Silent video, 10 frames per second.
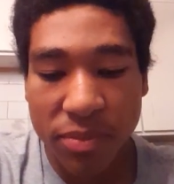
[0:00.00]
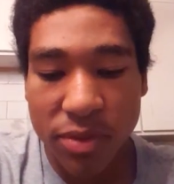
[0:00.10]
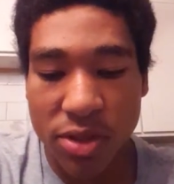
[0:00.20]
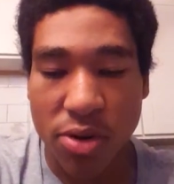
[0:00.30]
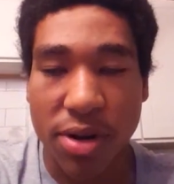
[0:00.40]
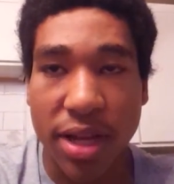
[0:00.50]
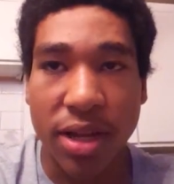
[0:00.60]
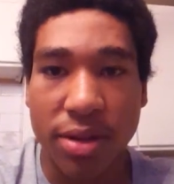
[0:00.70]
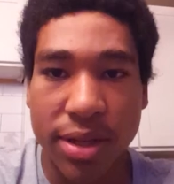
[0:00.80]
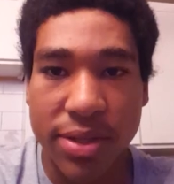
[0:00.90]
certain
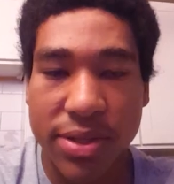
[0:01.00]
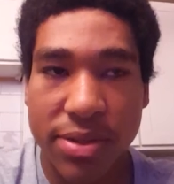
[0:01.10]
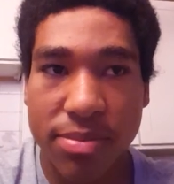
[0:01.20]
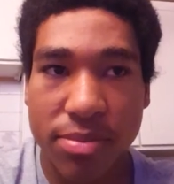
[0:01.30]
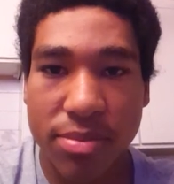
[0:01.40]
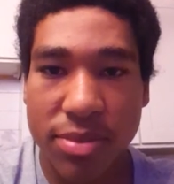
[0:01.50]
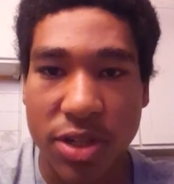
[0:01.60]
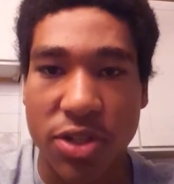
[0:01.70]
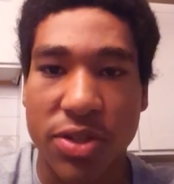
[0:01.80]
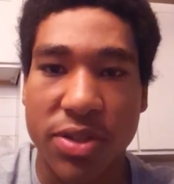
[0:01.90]
illness,
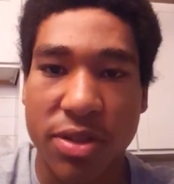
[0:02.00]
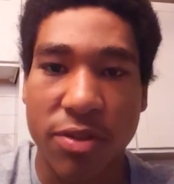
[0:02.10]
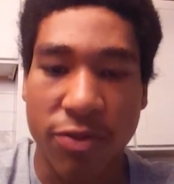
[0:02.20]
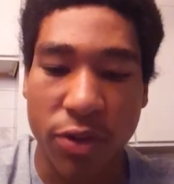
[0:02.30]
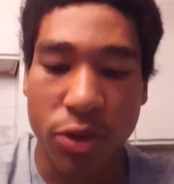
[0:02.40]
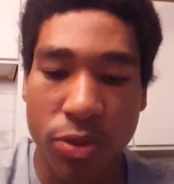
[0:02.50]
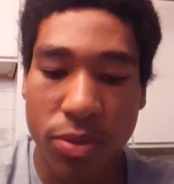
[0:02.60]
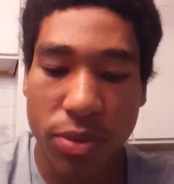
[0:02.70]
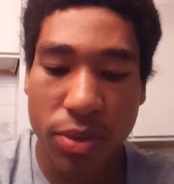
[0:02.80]
such as the flu.